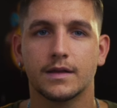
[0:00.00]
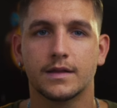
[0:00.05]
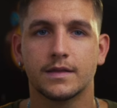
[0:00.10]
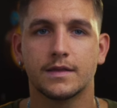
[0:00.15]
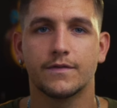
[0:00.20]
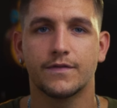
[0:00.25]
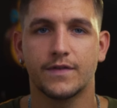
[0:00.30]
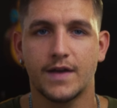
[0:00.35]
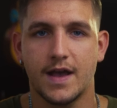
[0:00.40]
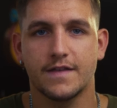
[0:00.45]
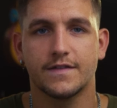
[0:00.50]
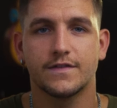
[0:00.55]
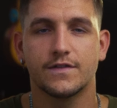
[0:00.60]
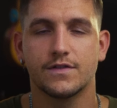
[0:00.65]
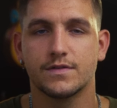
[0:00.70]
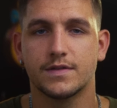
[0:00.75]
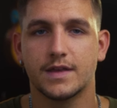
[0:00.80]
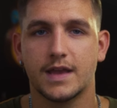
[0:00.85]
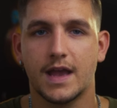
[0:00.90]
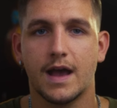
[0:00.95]
the
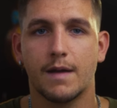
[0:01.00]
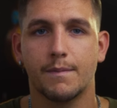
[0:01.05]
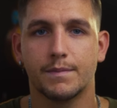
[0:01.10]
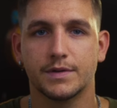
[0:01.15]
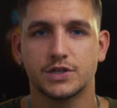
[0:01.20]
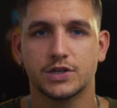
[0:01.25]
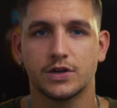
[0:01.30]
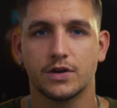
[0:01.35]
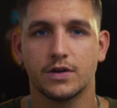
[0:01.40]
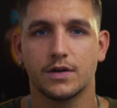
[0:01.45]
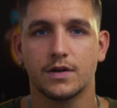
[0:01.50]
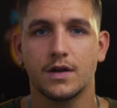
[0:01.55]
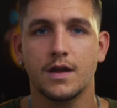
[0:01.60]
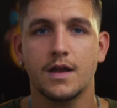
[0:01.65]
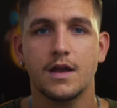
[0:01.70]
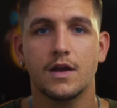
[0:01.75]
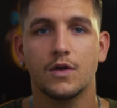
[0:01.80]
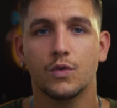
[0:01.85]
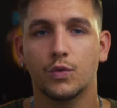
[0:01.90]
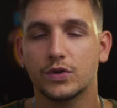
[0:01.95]
faster the aperture
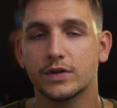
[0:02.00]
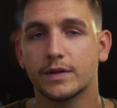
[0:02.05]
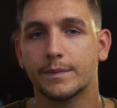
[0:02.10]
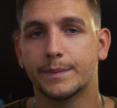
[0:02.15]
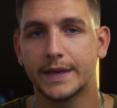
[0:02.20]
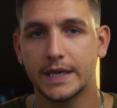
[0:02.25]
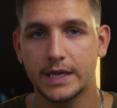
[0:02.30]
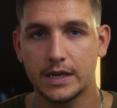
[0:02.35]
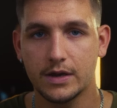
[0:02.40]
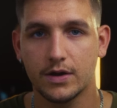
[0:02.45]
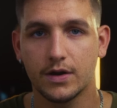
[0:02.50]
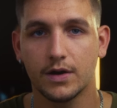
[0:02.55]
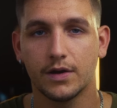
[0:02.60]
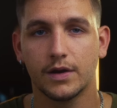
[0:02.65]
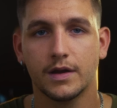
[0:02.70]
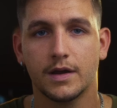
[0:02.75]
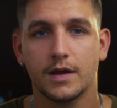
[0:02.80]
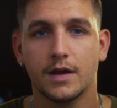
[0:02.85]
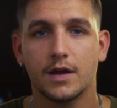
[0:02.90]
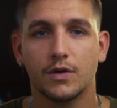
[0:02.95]
will appear
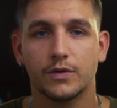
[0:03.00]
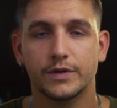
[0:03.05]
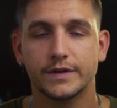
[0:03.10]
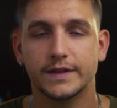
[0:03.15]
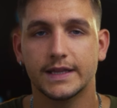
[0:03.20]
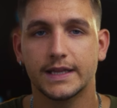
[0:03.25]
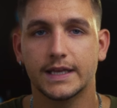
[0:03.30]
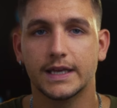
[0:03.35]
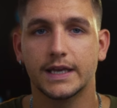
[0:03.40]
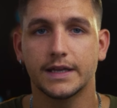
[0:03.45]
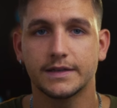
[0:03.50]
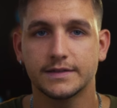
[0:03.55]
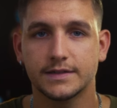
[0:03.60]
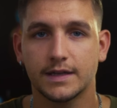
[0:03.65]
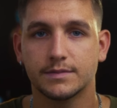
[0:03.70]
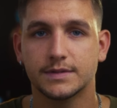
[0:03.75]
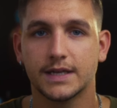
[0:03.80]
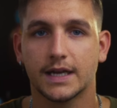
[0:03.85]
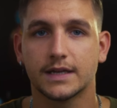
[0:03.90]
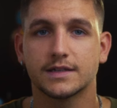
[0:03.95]
when the
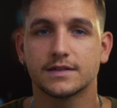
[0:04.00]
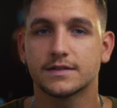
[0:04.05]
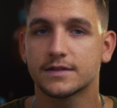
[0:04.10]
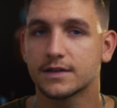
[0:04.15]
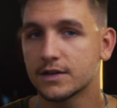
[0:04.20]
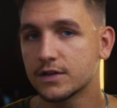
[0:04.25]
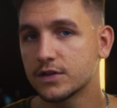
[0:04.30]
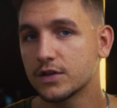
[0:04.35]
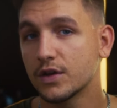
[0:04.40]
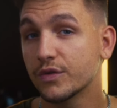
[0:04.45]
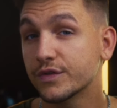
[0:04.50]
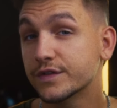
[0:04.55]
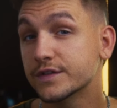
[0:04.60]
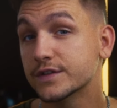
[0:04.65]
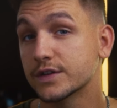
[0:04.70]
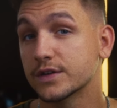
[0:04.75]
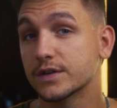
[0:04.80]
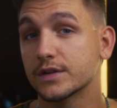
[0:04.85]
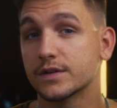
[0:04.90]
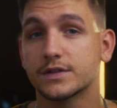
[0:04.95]
subject is
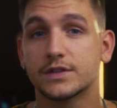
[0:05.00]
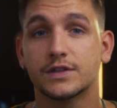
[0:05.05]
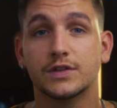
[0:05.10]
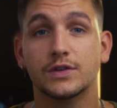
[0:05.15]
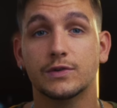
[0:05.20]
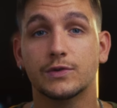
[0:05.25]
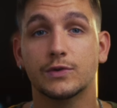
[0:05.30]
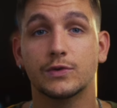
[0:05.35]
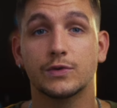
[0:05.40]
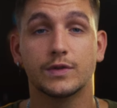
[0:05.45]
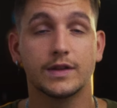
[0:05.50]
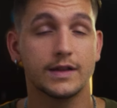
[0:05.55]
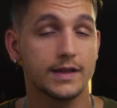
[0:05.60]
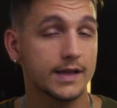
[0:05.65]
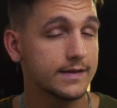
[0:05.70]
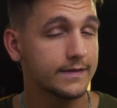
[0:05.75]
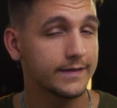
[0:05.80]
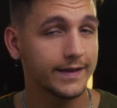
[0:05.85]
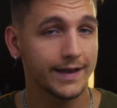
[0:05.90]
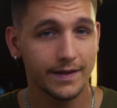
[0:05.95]
closer to the
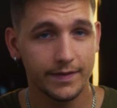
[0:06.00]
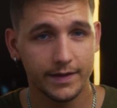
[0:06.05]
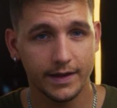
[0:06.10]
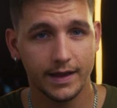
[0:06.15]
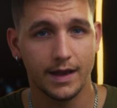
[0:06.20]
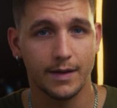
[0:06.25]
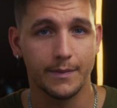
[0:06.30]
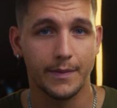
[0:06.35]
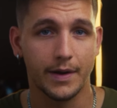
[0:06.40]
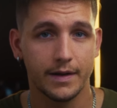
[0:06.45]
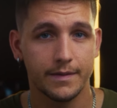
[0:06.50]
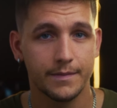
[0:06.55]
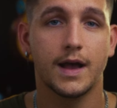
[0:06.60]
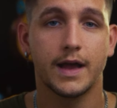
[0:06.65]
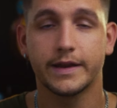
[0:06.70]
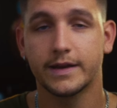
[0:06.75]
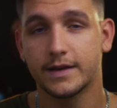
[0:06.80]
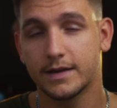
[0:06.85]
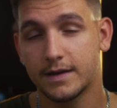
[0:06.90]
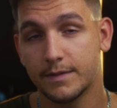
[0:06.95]
lens and the camera.
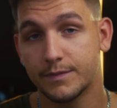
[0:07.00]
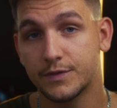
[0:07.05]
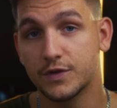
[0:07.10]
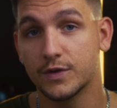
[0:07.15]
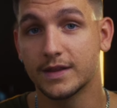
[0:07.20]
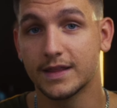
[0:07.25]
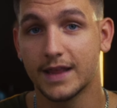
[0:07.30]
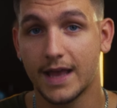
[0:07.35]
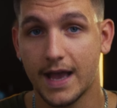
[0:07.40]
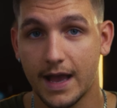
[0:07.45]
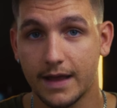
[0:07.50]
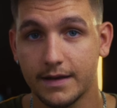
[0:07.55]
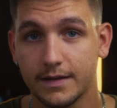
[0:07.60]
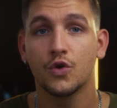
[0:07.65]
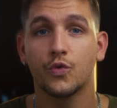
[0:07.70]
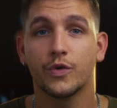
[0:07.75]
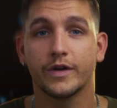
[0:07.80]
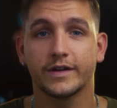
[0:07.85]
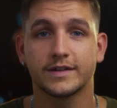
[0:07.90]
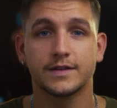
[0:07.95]
I ended up doing that,
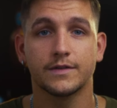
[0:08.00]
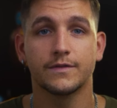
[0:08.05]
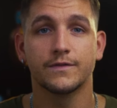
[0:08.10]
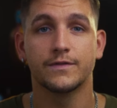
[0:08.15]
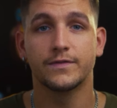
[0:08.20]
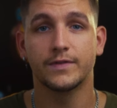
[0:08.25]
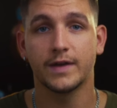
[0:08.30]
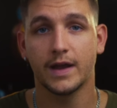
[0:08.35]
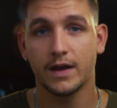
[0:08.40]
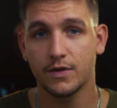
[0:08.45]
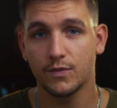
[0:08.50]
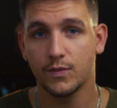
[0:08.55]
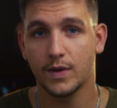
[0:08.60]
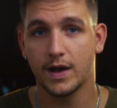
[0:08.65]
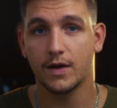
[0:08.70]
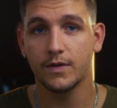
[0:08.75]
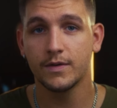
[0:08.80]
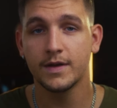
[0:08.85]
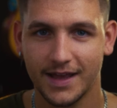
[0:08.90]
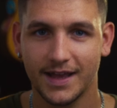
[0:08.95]
worked very
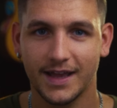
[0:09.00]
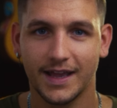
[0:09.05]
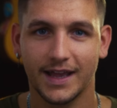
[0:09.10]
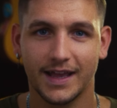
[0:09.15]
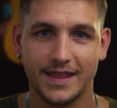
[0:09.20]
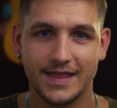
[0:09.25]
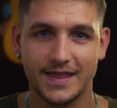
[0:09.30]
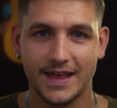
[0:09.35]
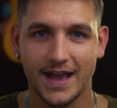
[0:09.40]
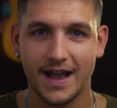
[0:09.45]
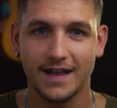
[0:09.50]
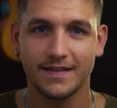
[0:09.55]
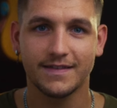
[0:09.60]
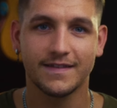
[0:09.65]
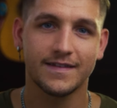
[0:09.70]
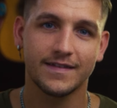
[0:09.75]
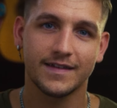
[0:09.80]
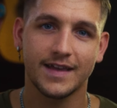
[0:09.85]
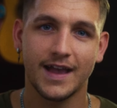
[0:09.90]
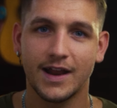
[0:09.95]
well, and
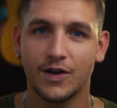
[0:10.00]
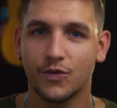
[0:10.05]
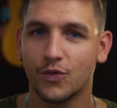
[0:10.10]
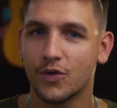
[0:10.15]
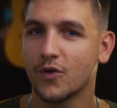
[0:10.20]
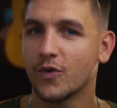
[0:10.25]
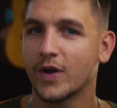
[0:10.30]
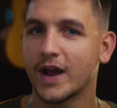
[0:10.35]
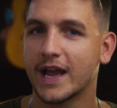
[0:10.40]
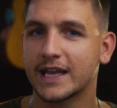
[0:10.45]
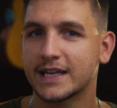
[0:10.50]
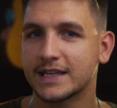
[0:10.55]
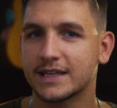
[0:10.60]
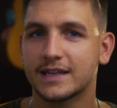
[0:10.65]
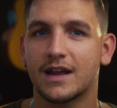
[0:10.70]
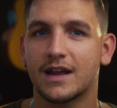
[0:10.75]
that's kind of where I ended